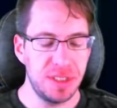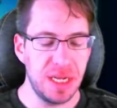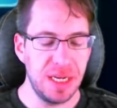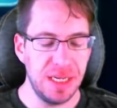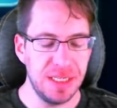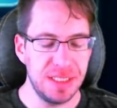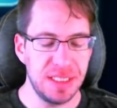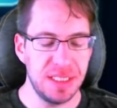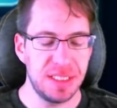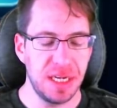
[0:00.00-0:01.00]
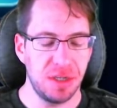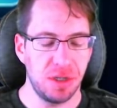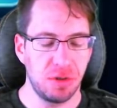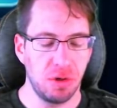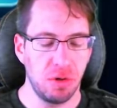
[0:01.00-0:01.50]
set is the
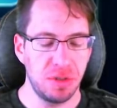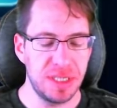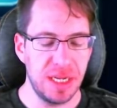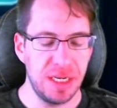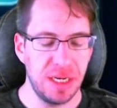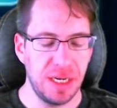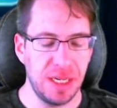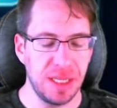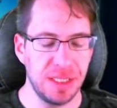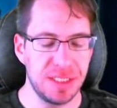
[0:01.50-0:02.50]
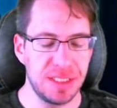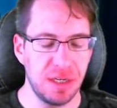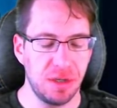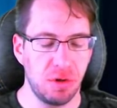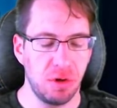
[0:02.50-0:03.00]
standard rogue set, and the
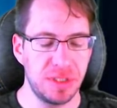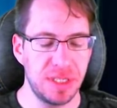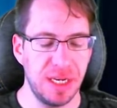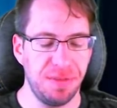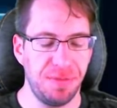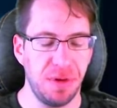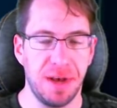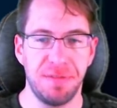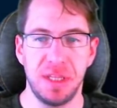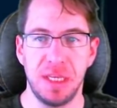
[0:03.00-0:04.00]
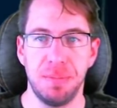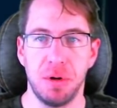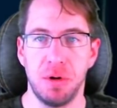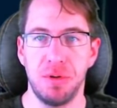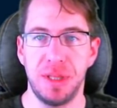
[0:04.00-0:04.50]
standard rogue set, if you have the
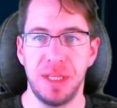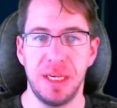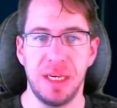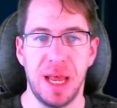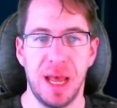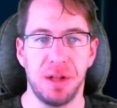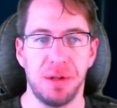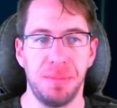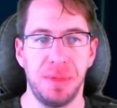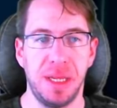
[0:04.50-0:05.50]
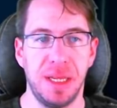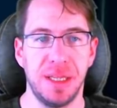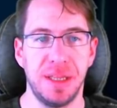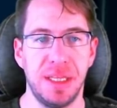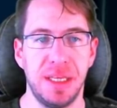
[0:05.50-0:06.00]
bow, the helm,
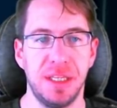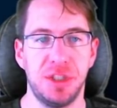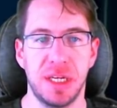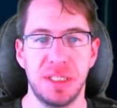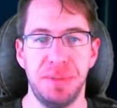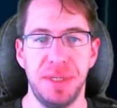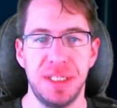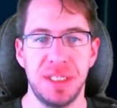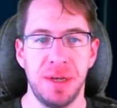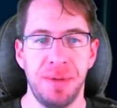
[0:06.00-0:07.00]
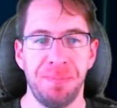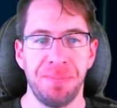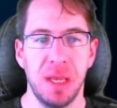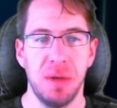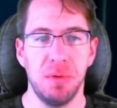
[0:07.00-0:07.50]
and the chest piece,
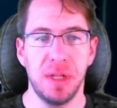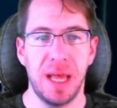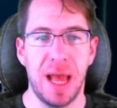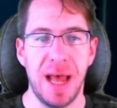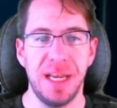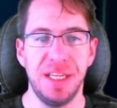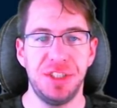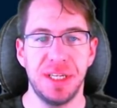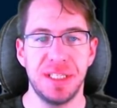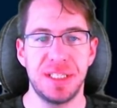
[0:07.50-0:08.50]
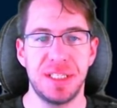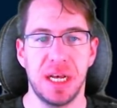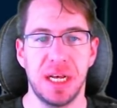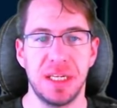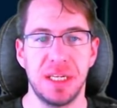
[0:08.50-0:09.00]
it will add a chance
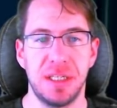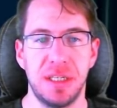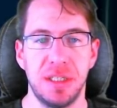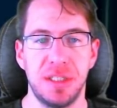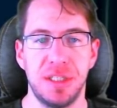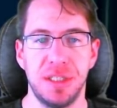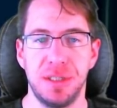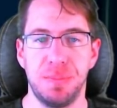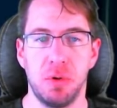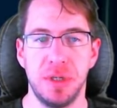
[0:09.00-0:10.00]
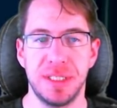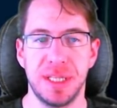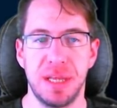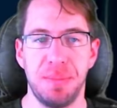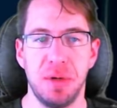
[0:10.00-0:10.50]
to poison
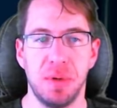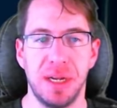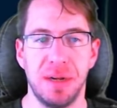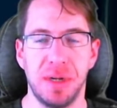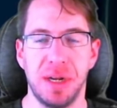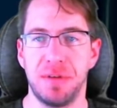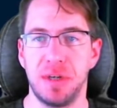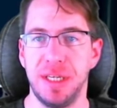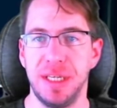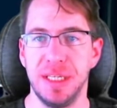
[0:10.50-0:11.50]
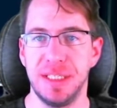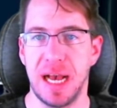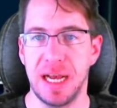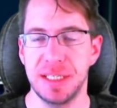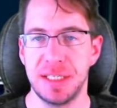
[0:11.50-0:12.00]
the enemy whenever he
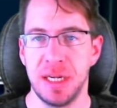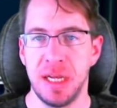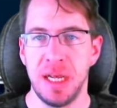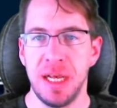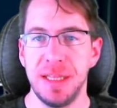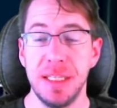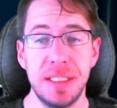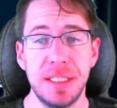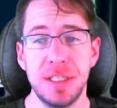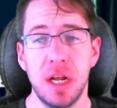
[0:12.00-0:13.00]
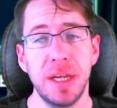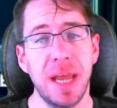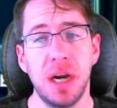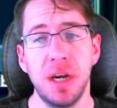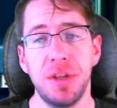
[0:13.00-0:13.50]
attacks. This does not
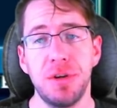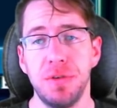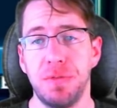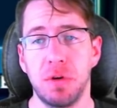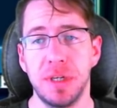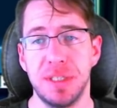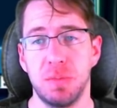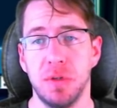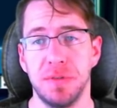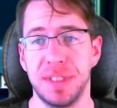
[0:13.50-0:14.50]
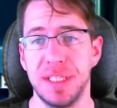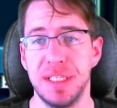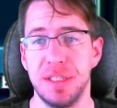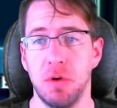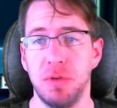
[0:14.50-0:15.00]
carry through for his wolves.
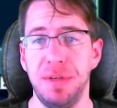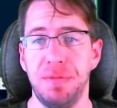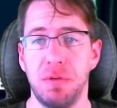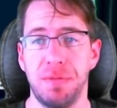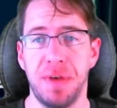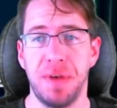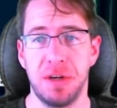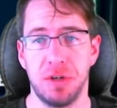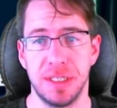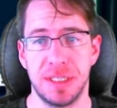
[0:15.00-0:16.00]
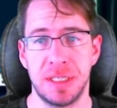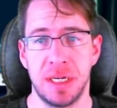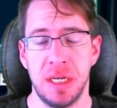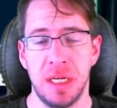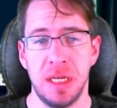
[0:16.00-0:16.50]
This is only for Fenris,
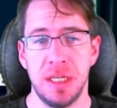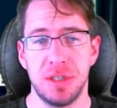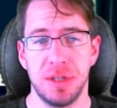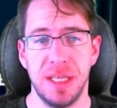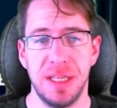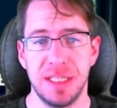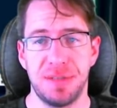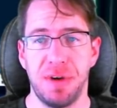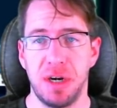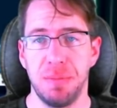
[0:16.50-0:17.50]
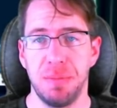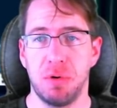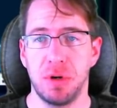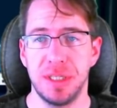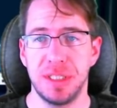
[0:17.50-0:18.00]
so that's very
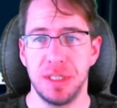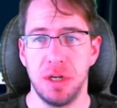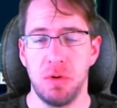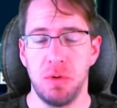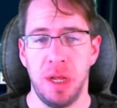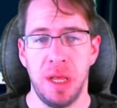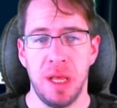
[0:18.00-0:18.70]
important to note.